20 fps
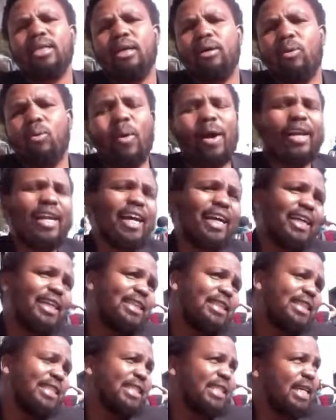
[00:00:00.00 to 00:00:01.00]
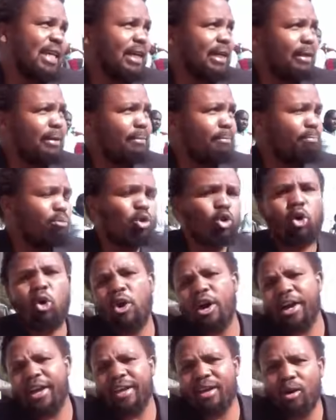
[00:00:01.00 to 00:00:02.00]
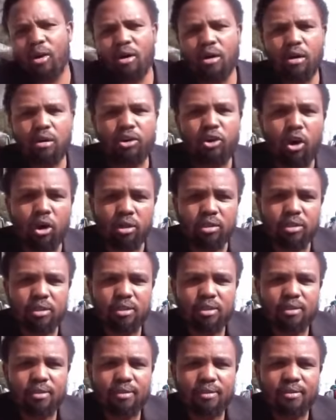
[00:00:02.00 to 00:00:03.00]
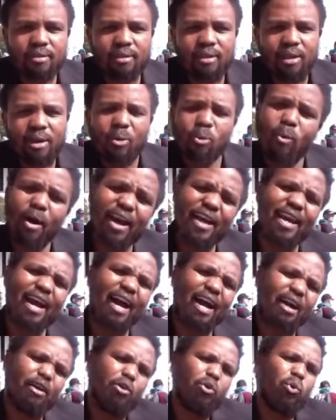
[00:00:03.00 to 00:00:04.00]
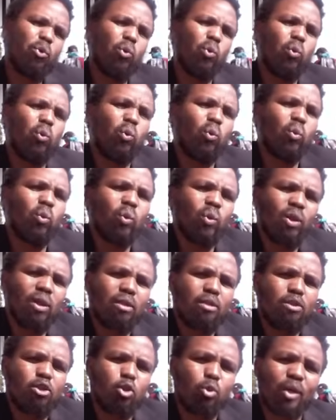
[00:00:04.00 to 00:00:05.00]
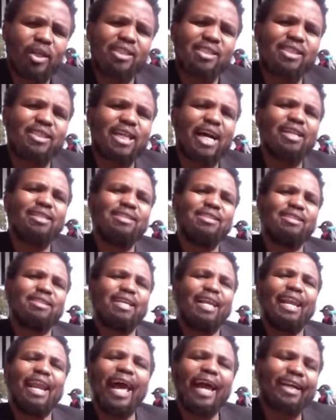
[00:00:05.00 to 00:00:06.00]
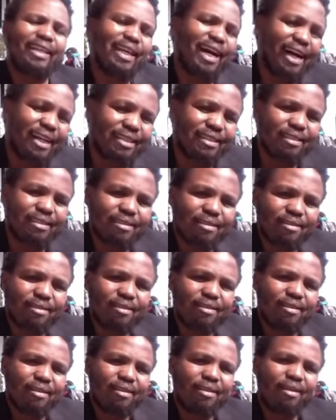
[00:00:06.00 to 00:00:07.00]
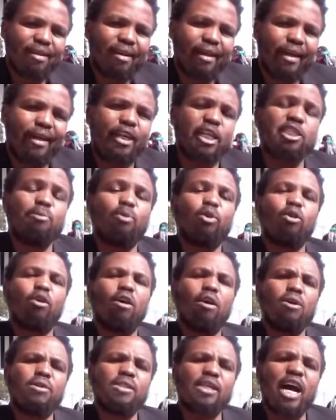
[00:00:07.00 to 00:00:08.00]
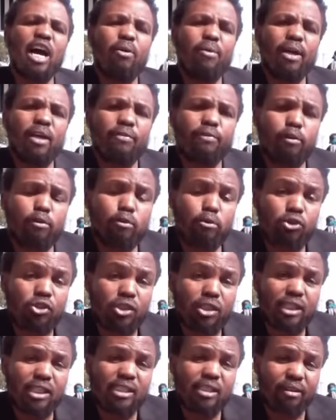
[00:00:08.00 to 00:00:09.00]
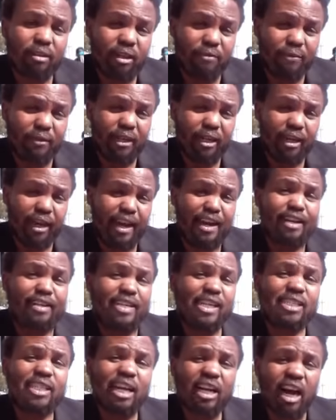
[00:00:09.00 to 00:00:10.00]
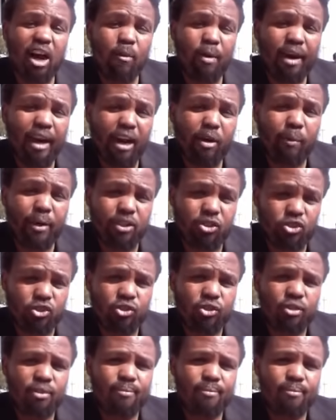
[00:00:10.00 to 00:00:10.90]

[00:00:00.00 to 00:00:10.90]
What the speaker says: Whether it is a toy or not. Why are you doing stunts like that? It is because our revolution in South Africa, and just like our language,